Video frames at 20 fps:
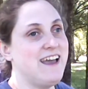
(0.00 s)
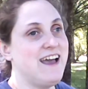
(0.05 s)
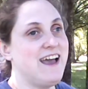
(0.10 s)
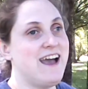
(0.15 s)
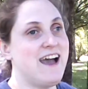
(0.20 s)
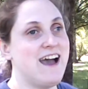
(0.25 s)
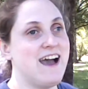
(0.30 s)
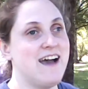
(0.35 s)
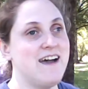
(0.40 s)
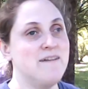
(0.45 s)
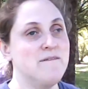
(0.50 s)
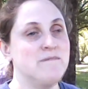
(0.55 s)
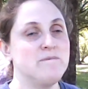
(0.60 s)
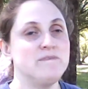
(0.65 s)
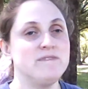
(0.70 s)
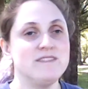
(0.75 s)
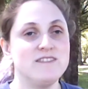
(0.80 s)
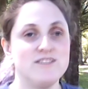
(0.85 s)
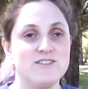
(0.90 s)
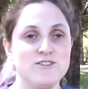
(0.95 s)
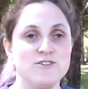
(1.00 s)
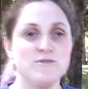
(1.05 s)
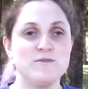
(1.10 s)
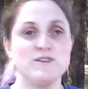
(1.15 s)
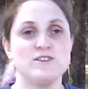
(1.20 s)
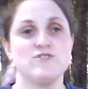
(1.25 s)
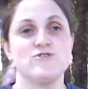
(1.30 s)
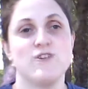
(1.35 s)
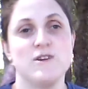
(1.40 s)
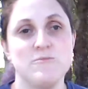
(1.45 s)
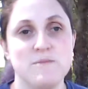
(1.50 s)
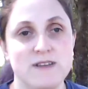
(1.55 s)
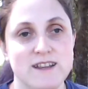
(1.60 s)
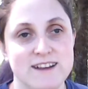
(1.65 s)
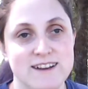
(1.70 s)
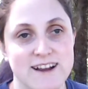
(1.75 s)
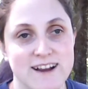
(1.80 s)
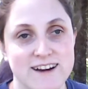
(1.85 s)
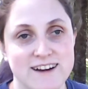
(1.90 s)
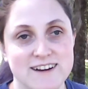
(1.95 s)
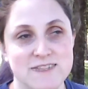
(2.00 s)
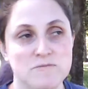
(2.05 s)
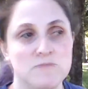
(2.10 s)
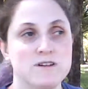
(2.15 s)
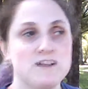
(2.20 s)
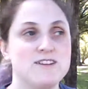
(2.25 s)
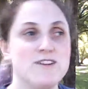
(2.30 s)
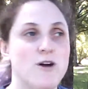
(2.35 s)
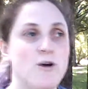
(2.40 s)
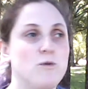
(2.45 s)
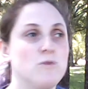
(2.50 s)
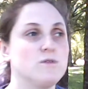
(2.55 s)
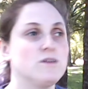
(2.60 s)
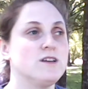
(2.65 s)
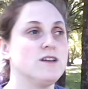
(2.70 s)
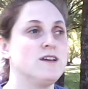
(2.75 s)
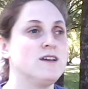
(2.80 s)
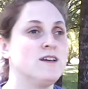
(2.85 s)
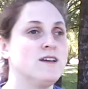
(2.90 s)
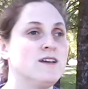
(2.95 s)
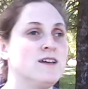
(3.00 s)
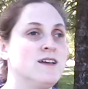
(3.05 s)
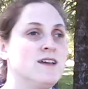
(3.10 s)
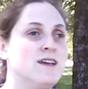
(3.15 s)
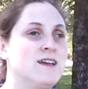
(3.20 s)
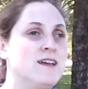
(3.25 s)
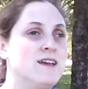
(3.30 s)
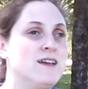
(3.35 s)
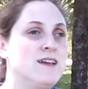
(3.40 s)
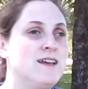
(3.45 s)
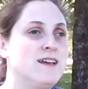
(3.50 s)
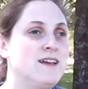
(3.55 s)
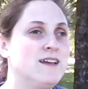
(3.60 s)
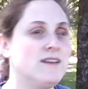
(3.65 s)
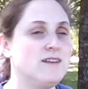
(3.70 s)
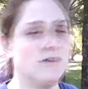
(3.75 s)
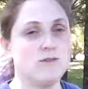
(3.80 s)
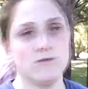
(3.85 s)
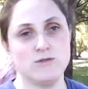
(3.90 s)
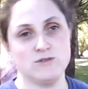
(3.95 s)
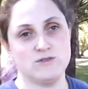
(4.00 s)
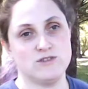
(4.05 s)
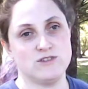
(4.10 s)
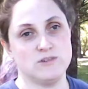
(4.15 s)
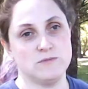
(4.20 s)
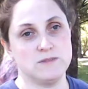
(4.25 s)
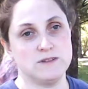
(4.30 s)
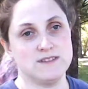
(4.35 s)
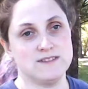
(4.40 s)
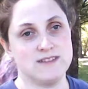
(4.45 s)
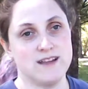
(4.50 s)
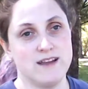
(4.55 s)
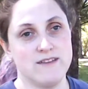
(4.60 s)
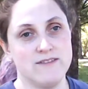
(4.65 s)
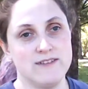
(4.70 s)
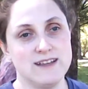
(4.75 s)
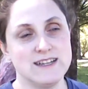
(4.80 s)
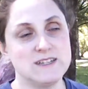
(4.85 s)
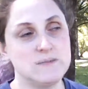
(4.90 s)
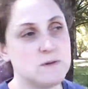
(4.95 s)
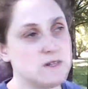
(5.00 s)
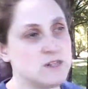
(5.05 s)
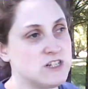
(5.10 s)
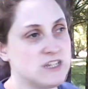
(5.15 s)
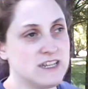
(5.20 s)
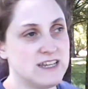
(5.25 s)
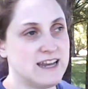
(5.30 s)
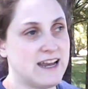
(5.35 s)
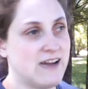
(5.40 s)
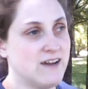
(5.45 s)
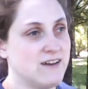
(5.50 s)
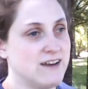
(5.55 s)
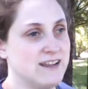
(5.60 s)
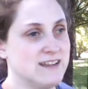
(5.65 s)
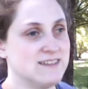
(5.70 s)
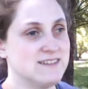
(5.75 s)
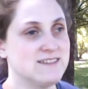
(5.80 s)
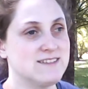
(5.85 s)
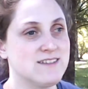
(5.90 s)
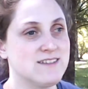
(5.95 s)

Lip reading: Uh, do enjoy being younger, but don't do stupid stuff. Especially nowadays,